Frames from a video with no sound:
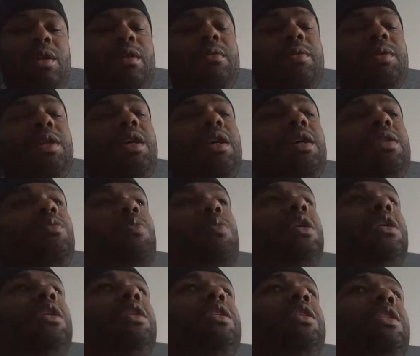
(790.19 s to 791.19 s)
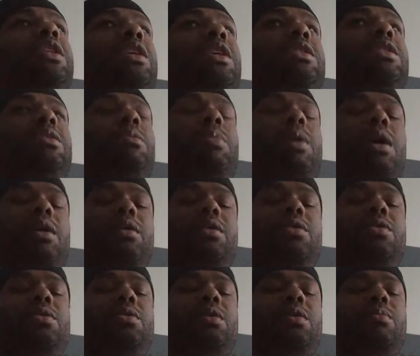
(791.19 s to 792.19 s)
Because one of the things about
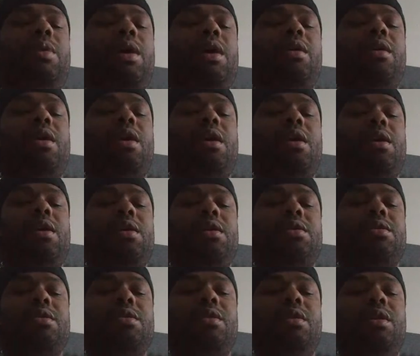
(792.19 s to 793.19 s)
knowing about cars,